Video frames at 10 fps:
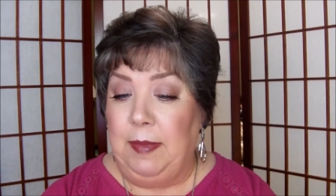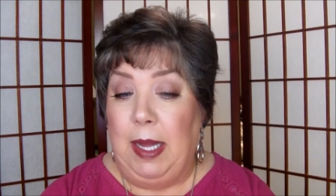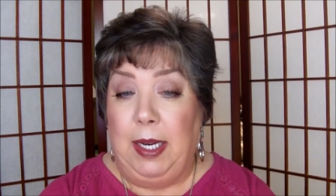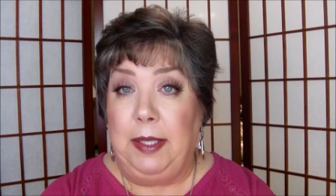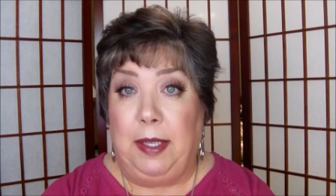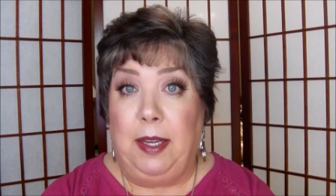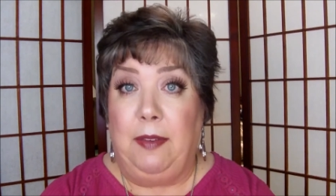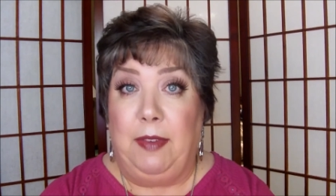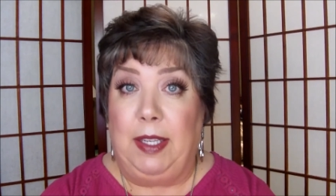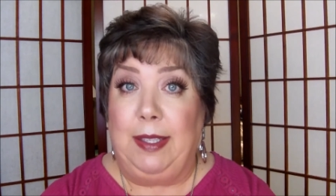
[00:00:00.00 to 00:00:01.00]
to
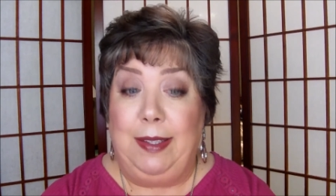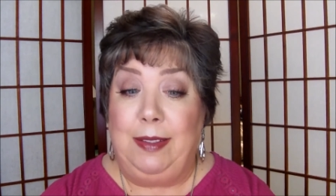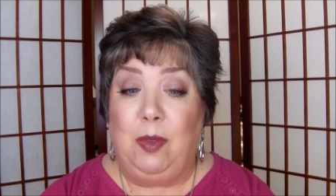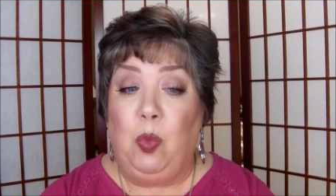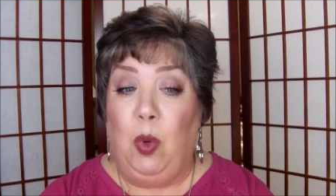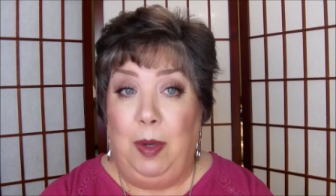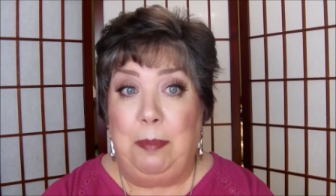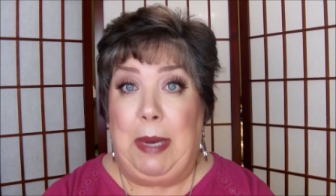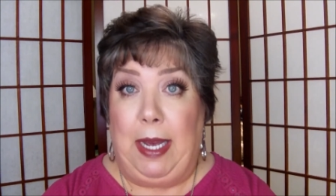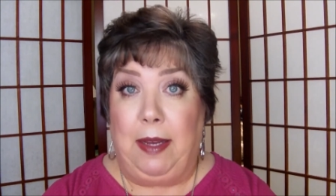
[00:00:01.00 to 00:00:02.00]
have at least one
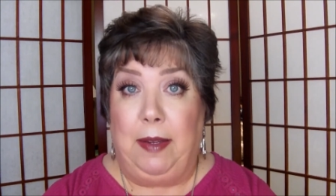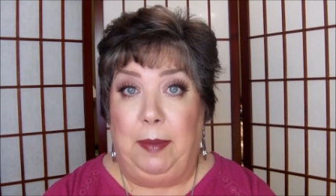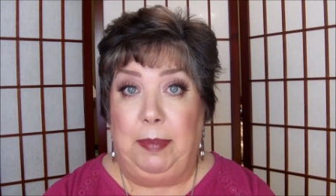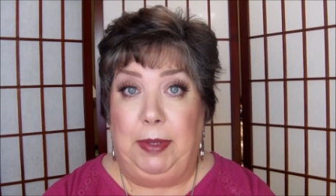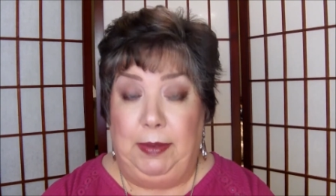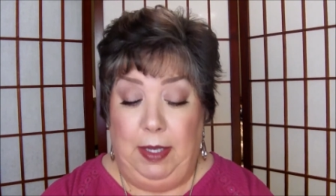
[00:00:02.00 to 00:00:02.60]
backup